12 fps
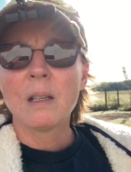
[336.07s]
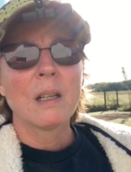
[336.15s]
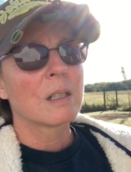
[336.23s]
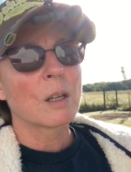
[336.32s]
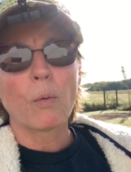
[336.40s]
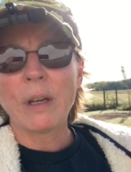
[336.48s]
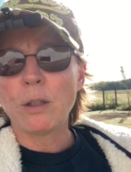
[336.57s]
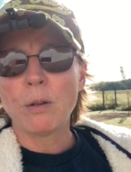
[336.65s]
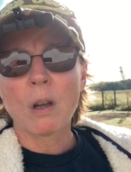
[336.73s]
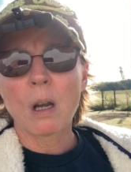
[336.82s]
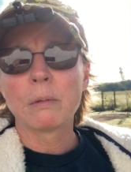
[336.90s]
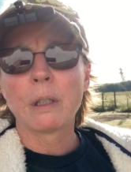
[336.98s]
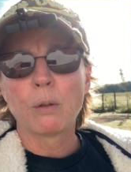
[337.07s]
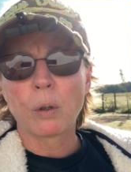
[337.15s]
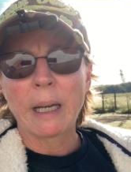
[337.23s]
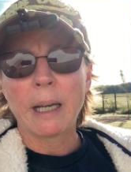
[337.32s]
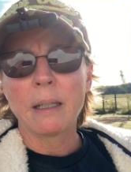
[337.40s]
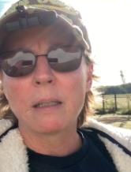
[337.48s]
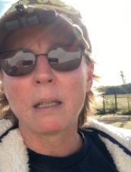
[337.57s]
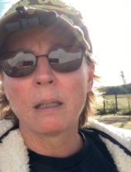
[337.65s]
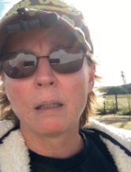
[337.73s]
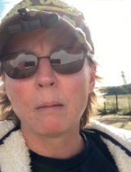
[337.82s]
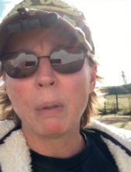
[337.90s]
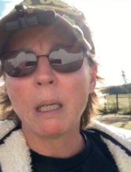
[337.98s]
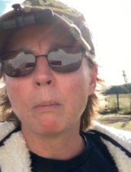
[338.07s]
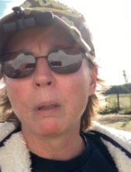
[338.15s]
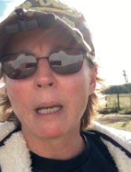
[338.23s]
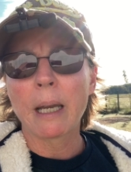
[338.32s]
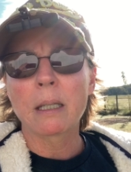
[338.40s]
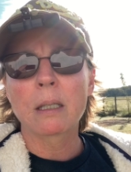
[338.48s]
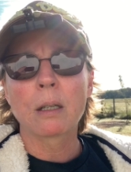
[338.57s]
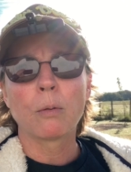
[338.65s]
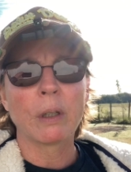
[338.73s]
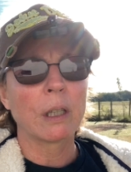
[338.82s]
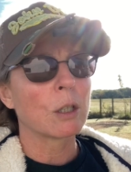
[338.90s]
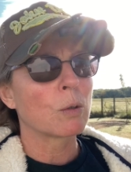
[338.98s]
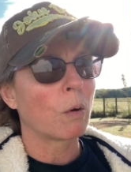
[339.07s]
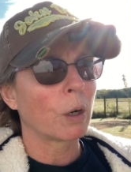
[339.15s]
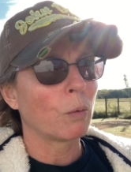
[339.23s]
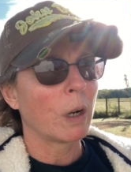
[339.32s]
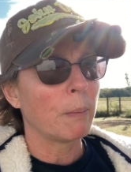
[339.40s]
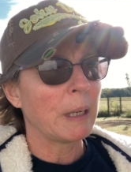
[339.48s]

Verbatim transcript: So we do not regret being blessed with this water well.